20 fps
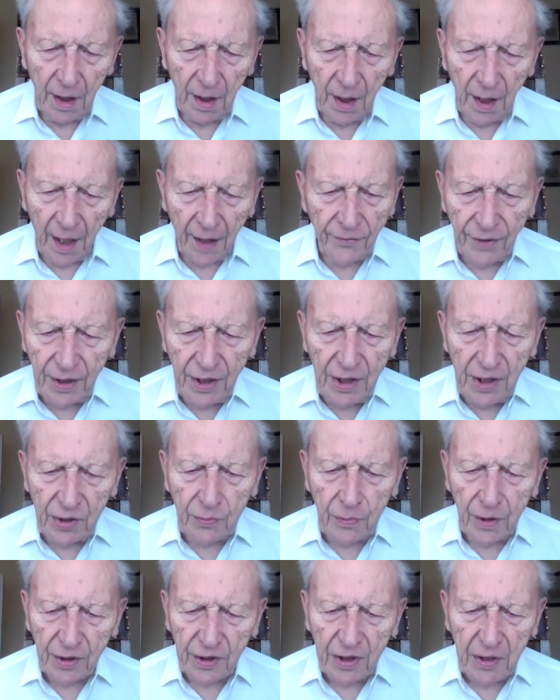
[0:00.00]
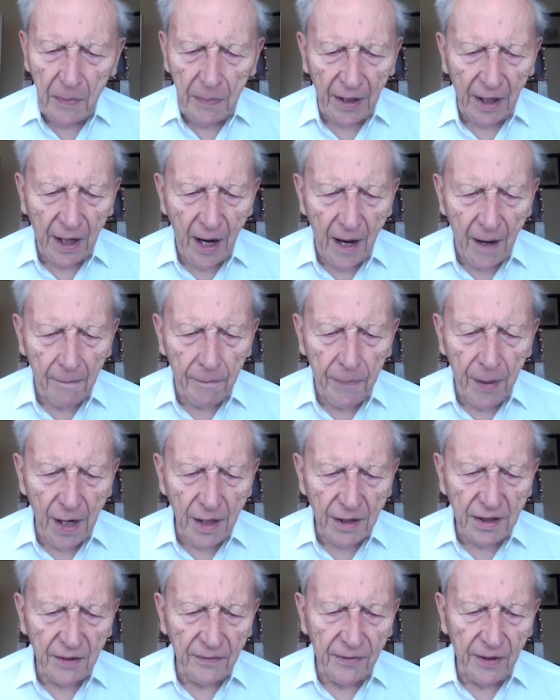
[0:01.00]
And these were to become
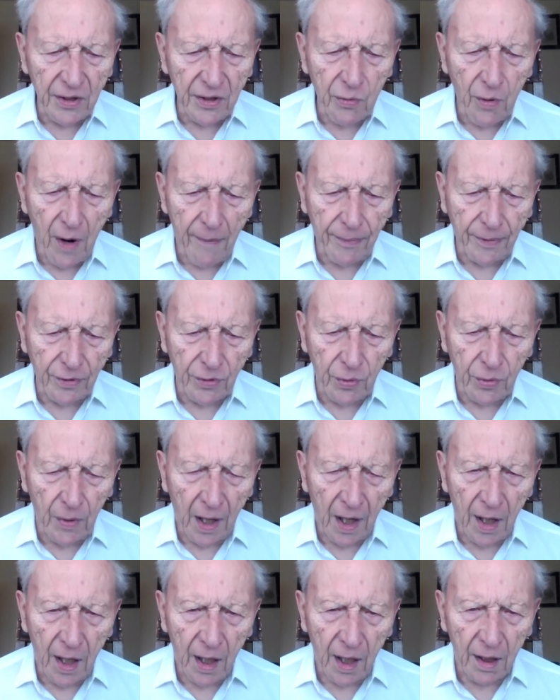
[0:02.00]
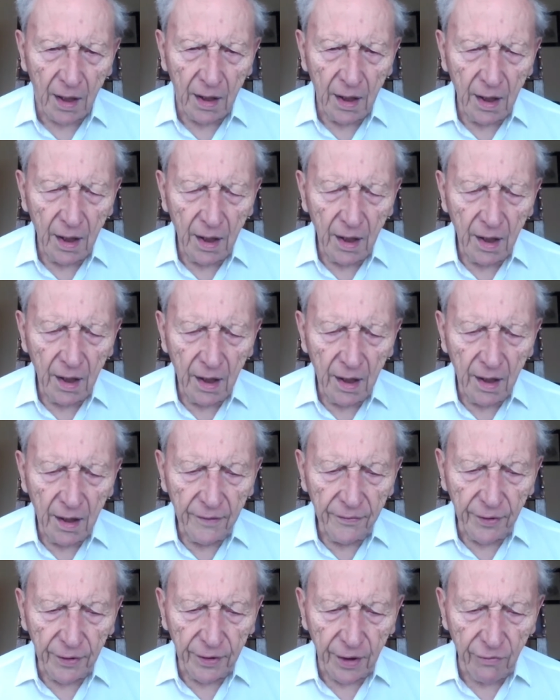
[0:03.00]
part of his repertoire
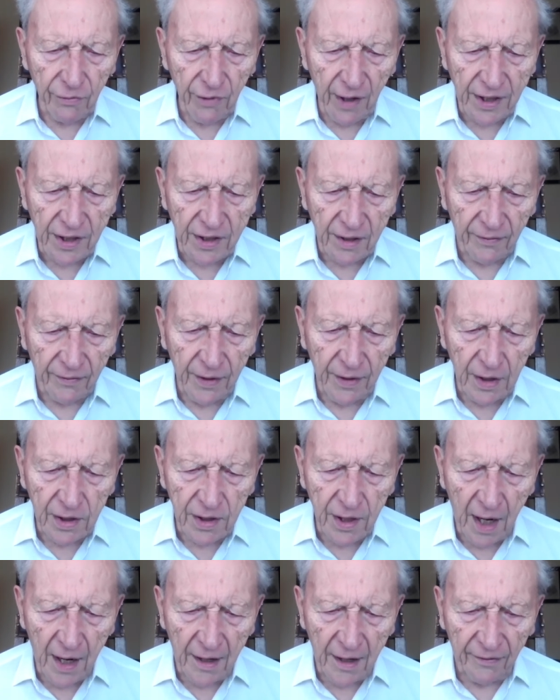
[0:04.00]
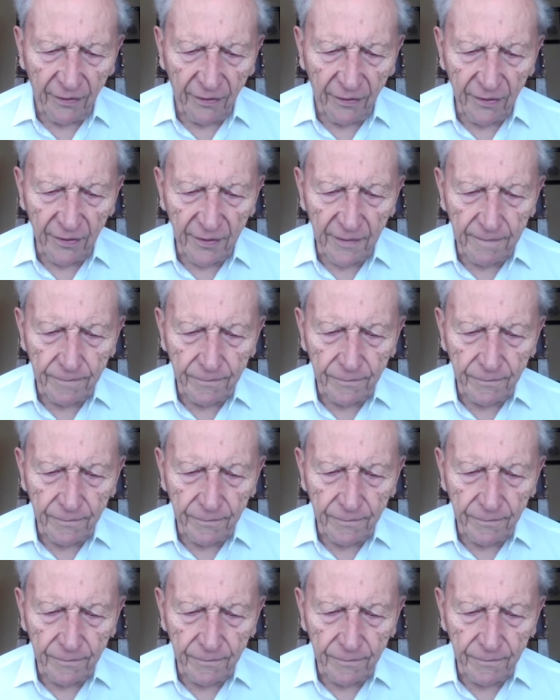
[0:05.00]
for the rest of his life.